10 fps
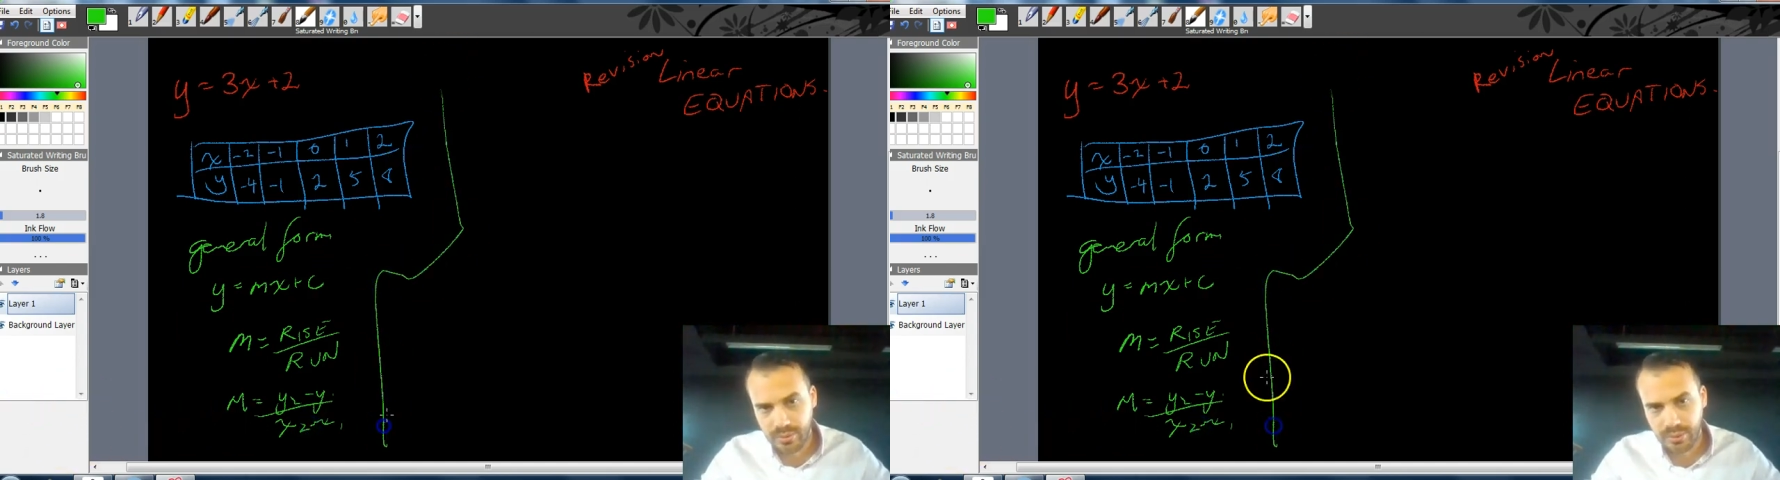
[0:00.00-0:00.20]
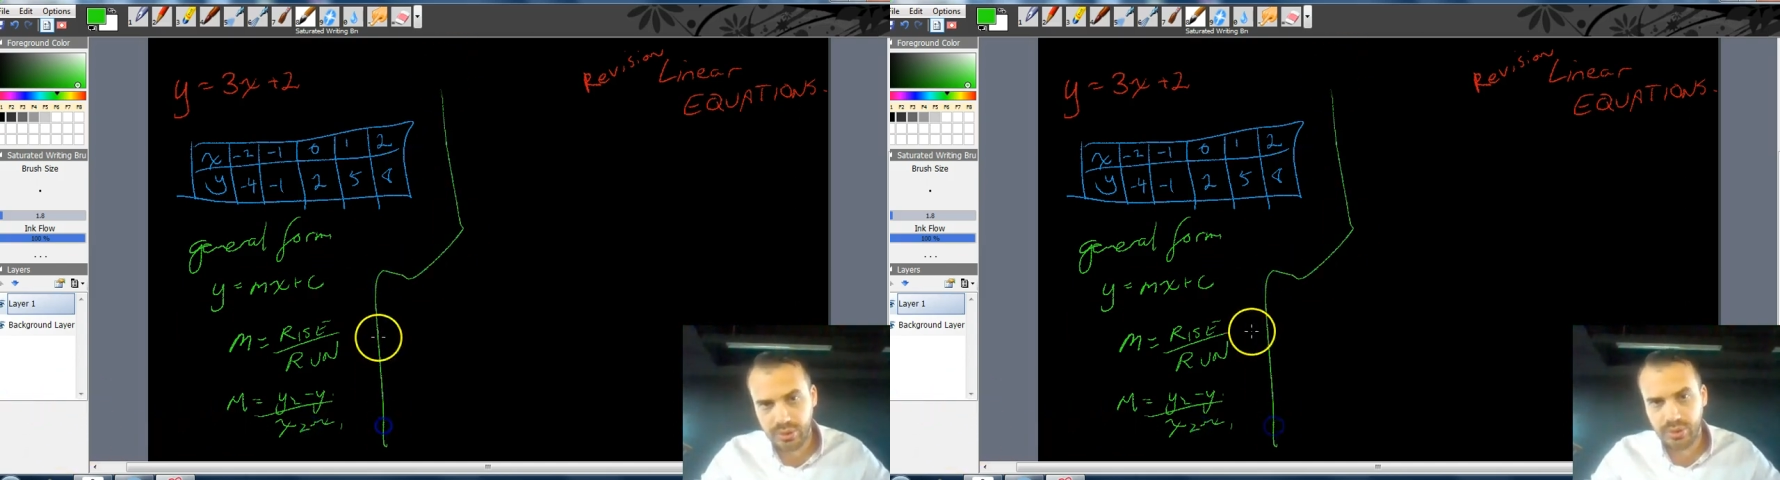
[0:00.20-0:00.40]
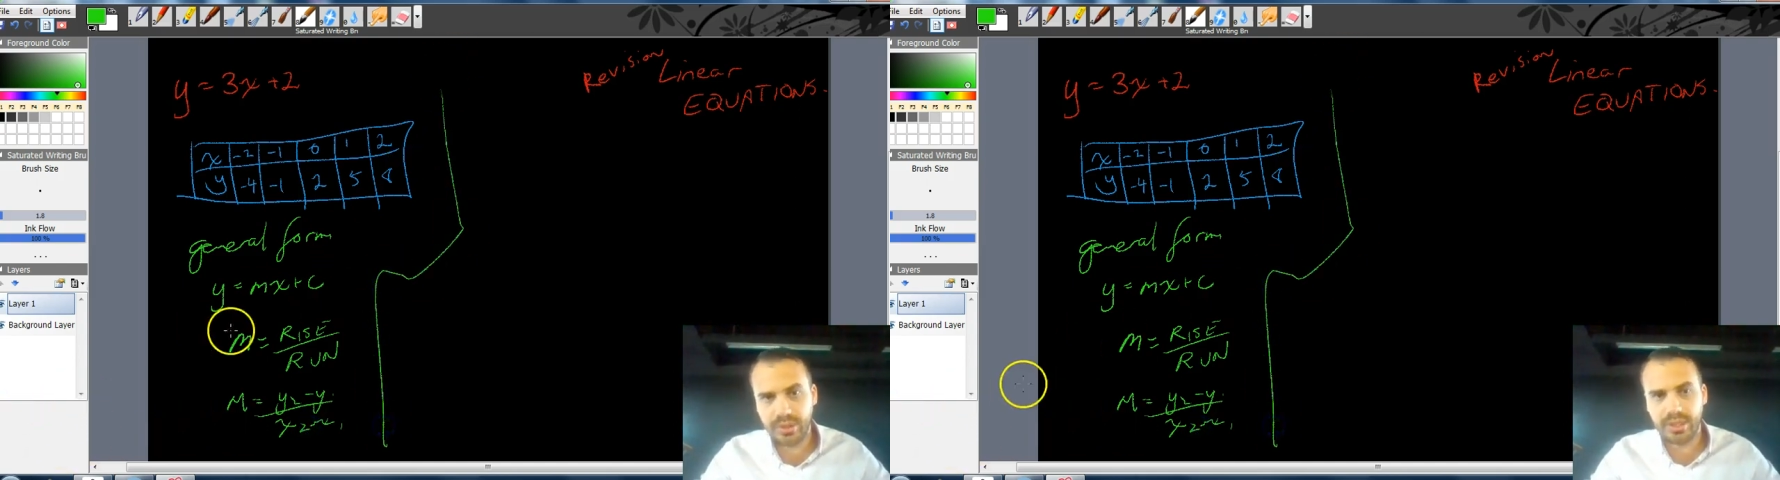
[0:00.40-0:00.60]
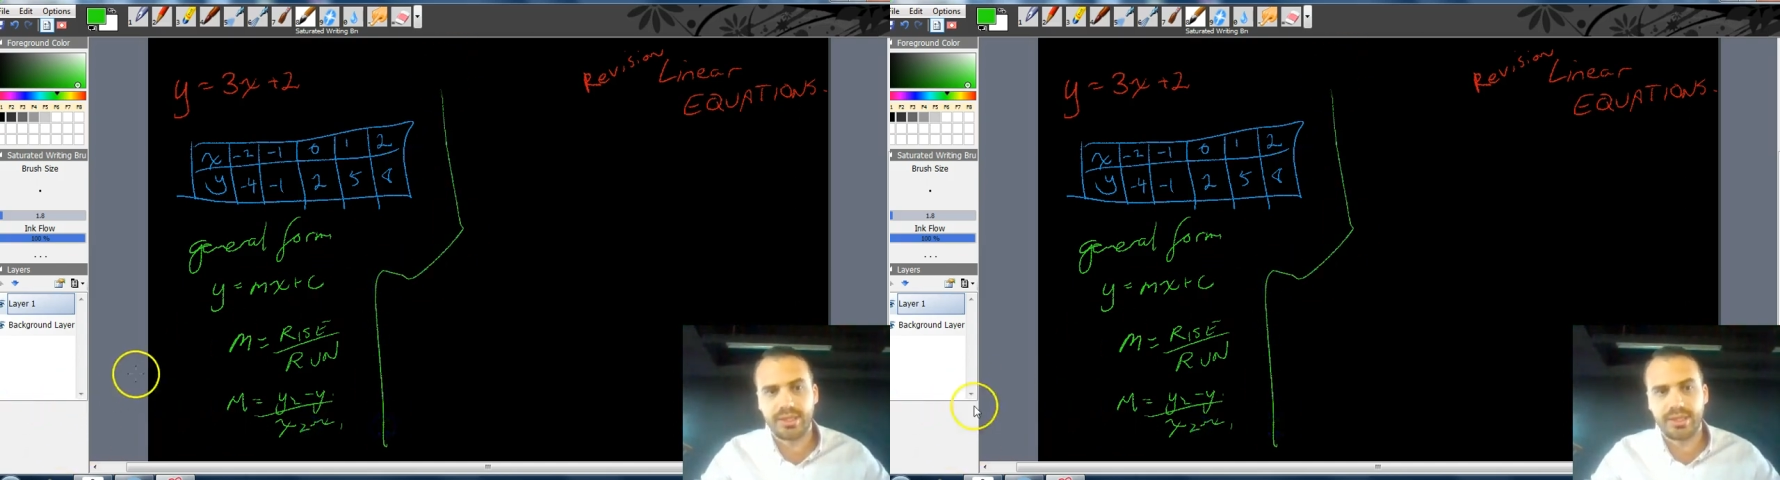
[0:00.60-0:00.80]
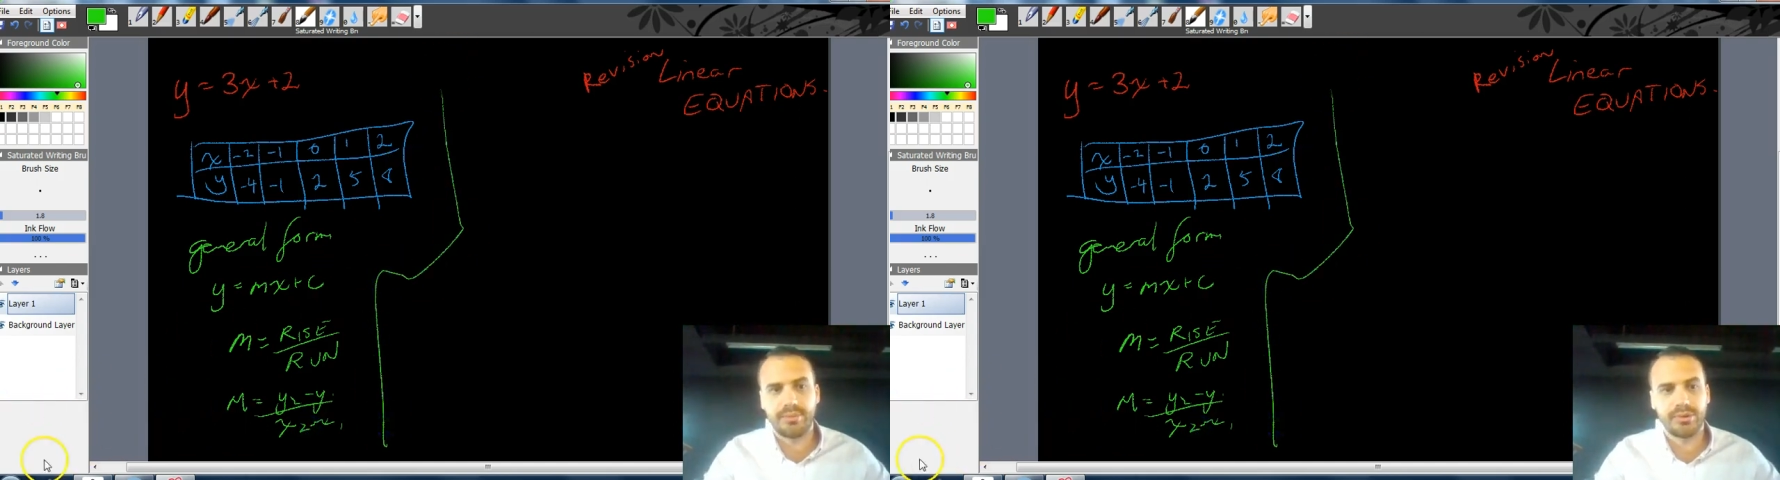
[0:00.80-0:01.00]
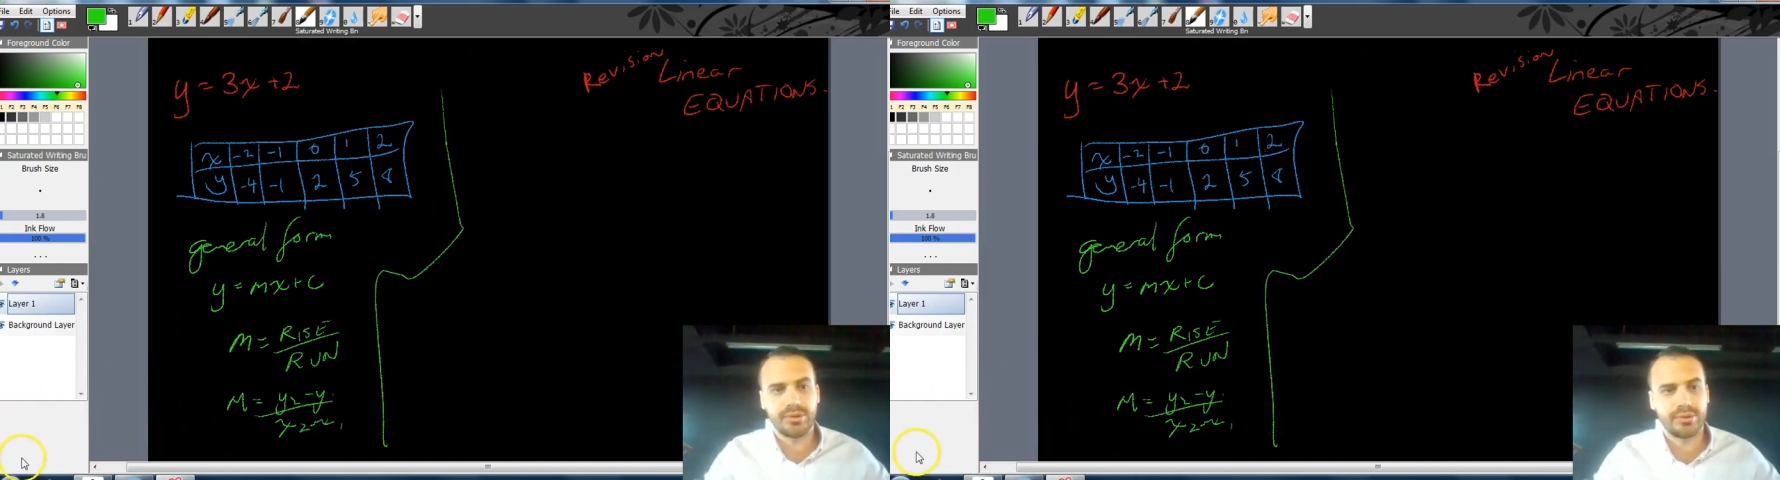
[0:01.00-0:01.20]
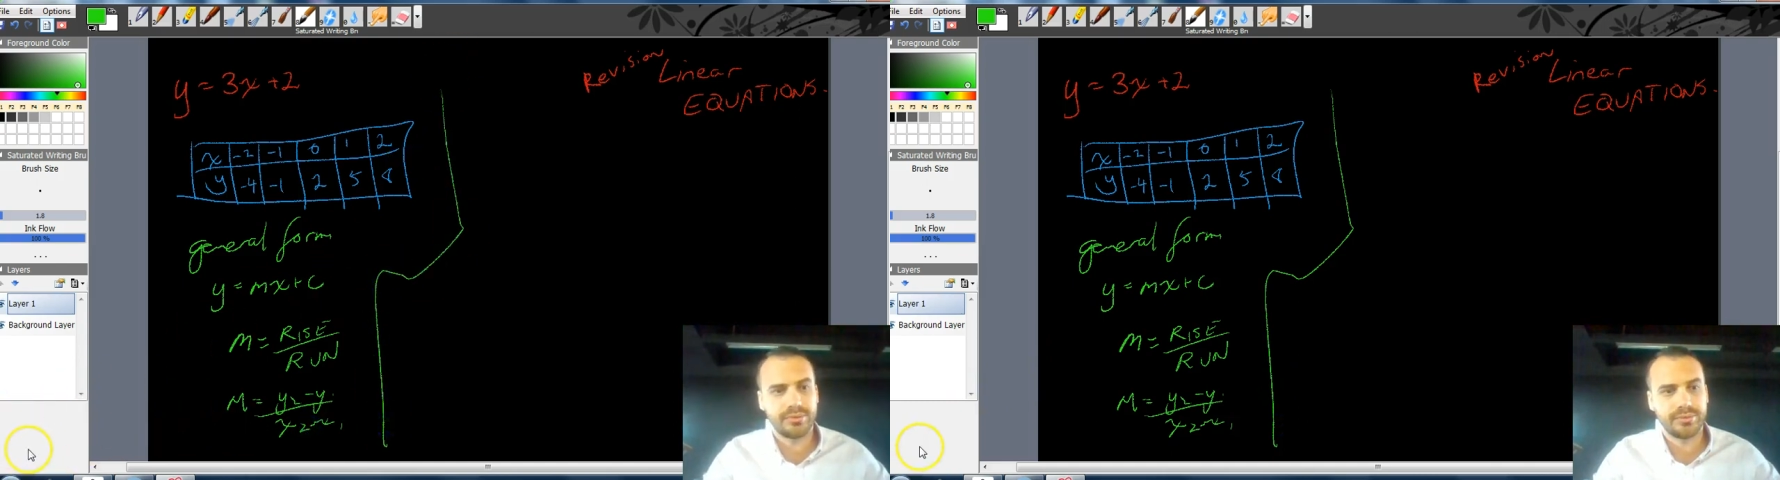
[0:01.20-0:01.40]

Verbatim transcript: I'm not doing examples.